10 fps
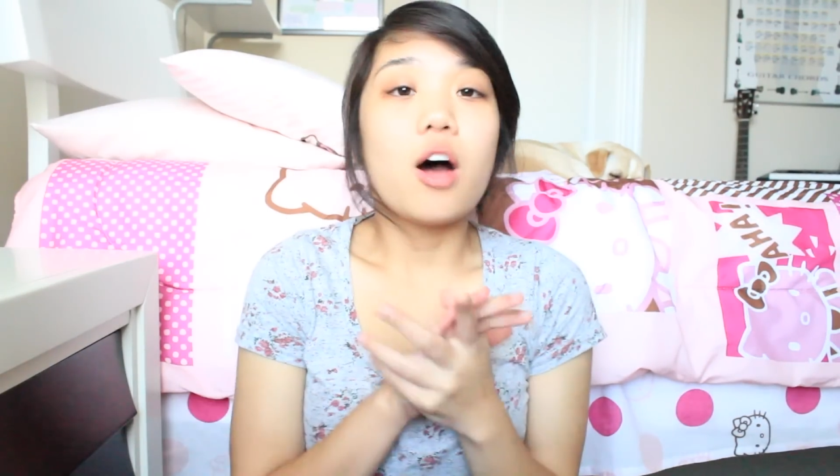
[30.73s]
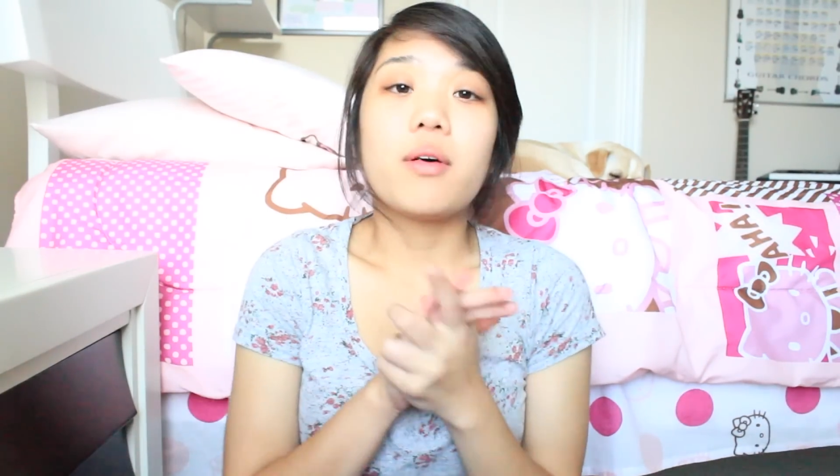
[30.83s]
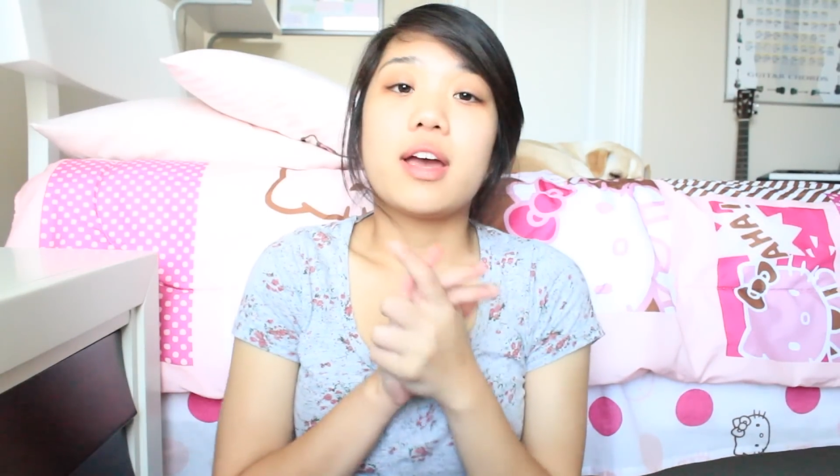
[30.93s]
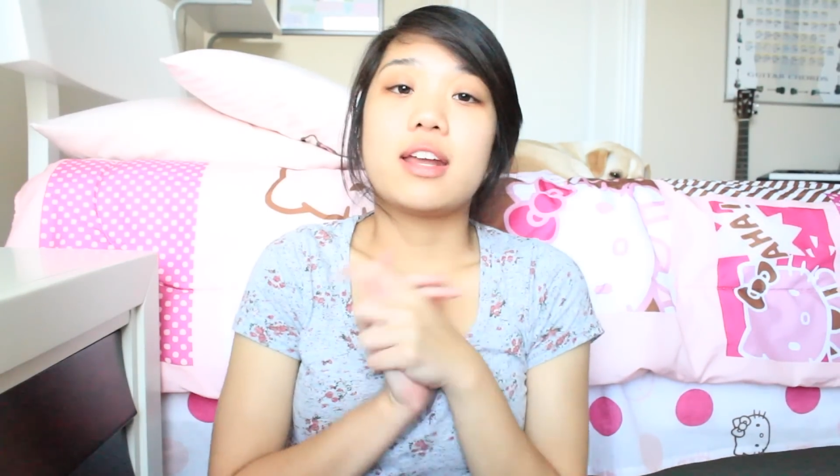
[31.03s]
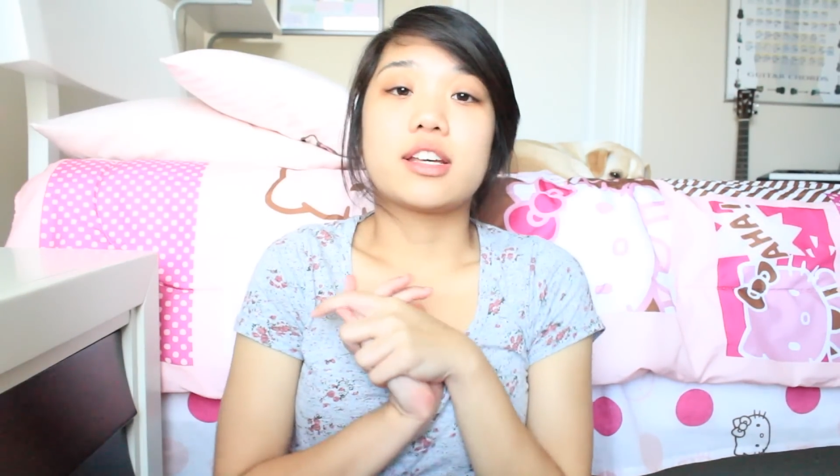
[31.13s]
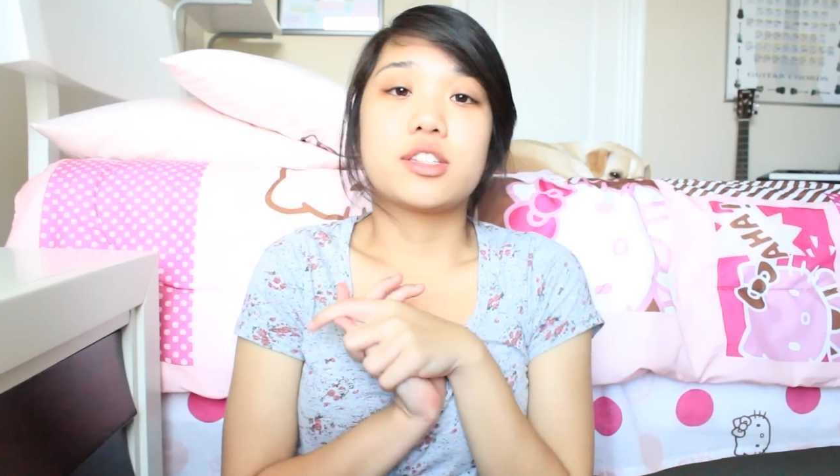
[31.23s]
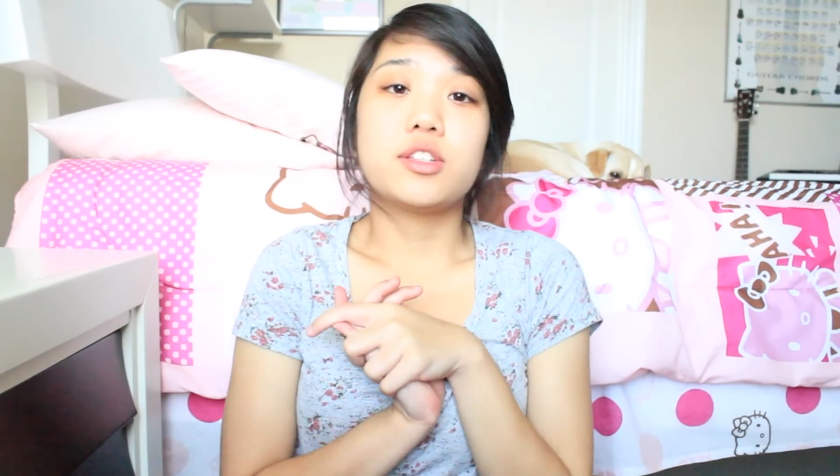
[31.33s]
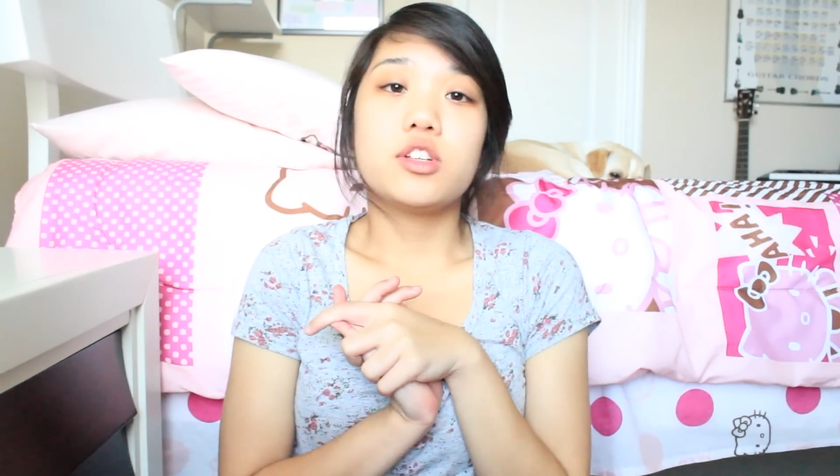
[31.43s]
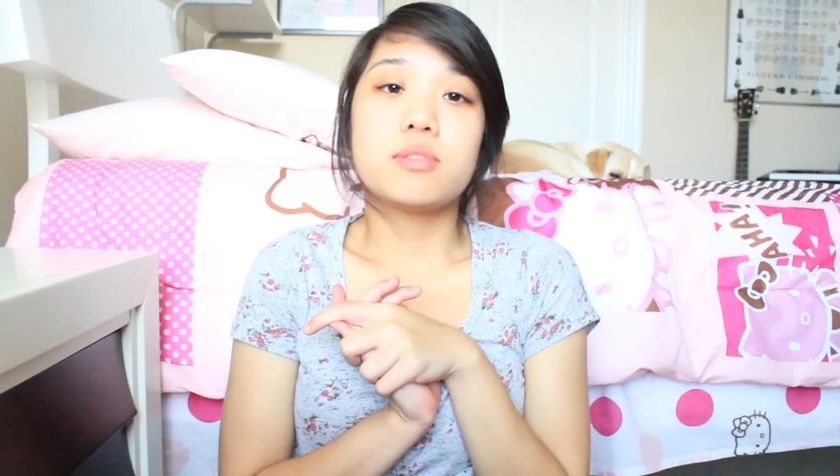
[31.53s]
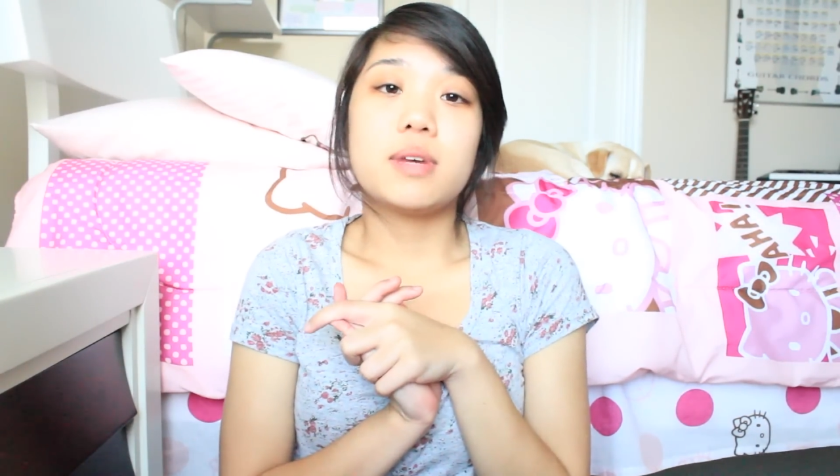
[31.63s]
Oh, and
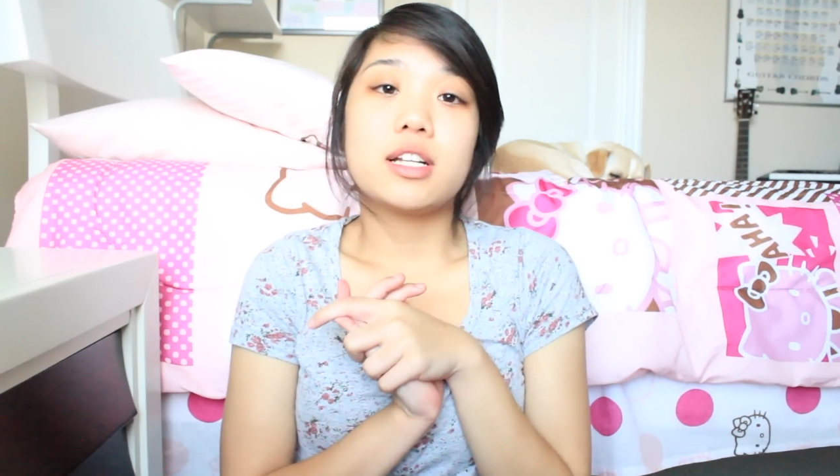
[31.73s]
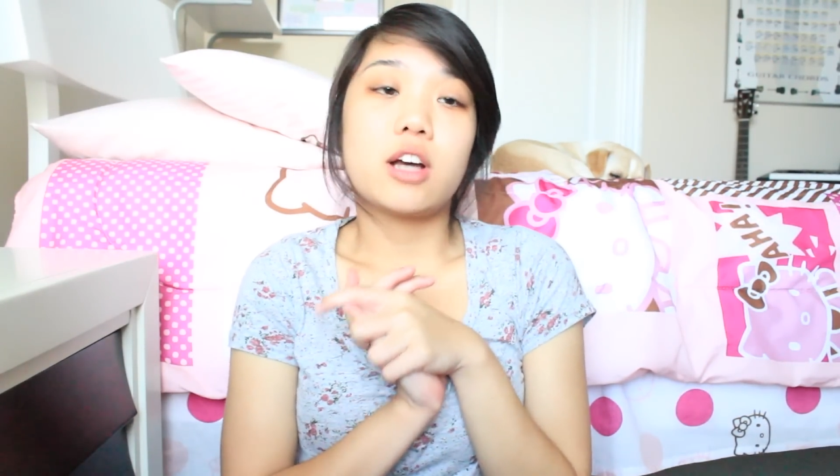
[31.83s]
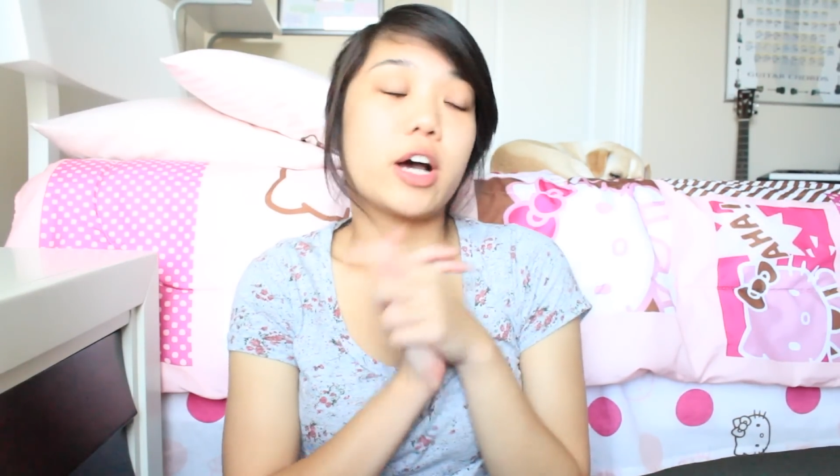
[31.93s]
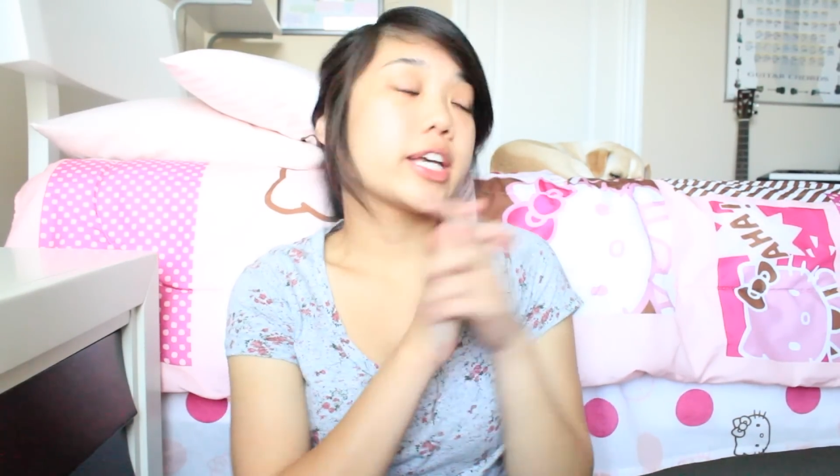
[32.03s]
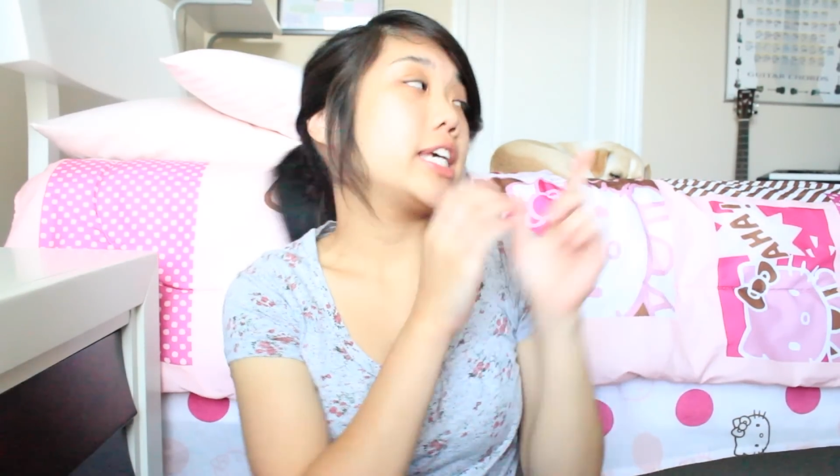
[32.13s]
excuse my dog,